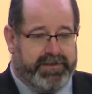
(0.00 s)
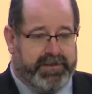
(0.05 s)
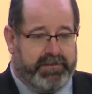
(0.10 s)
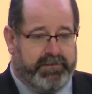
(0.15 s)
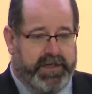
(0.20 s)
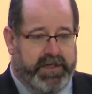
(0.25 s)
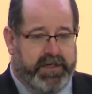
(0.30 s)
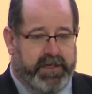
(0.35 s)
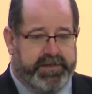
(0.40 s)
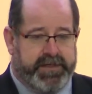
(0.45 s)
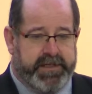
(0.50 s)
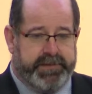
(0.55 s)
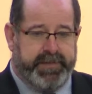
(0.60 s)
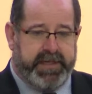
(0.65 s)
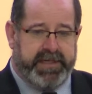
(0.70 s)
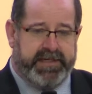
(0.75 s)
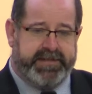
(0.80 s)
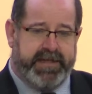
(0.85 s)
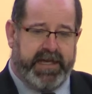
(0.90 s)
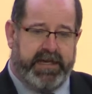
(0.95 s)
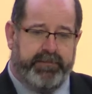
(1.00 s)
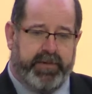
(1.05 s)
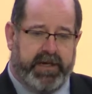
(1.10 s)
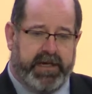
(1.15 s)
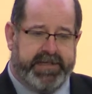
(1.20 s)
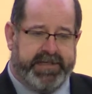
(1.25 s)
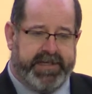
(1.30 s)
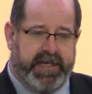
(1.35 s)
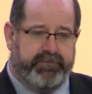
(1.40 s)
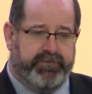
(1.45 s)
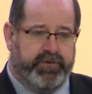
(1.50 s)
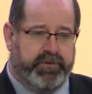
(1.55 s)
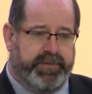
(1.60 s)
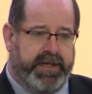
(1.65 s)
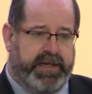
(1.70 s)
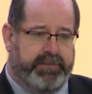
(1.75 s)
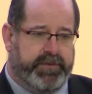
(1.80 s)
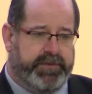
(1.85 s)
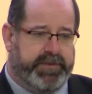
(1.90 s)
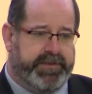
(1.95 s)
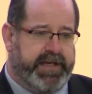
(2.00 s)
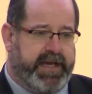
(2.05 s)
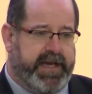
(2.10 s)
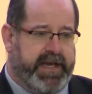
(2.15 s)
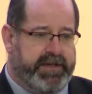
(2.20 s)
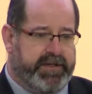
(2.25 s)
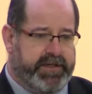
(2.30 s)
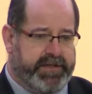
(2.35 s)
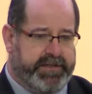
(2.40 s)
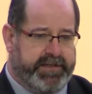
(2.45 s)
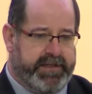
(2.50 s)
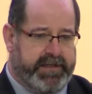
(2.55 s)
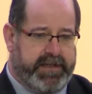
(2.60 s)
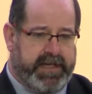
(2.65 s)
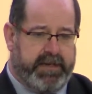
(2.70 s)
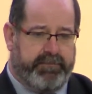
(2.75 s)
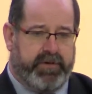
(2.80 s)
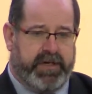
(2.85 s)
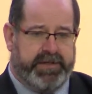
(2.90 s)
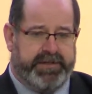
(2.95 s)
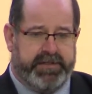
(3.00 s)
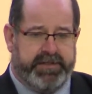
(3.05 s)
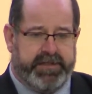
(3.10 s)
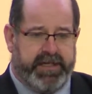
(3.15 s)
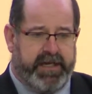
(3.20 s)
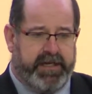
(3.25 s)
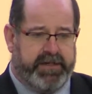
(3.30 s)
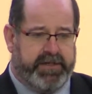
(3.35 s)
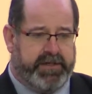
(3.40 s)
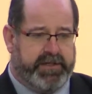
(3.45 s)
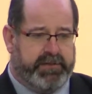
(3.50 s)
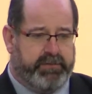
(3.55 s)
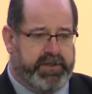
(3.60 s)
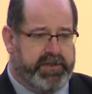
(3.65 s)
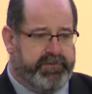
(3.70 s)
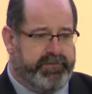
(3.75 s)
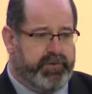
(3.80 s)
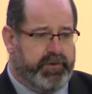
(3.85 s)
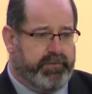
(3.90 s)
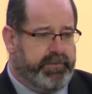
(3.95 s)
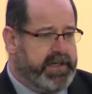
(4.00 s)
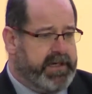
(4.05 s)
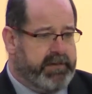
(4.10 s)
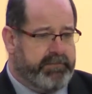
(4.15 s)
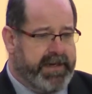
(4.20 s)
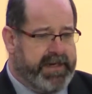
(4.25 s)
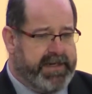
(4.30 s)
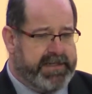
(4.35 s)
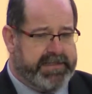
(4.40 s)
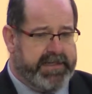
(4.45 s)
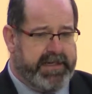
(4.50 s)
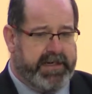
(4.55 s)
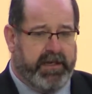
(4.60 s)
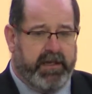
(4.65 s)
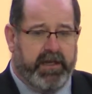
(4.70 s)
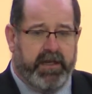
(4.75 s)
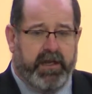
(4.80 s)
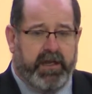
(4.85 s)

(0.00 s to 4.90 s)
Because it's been said by several people today, just in their presentations, which have all been amazing,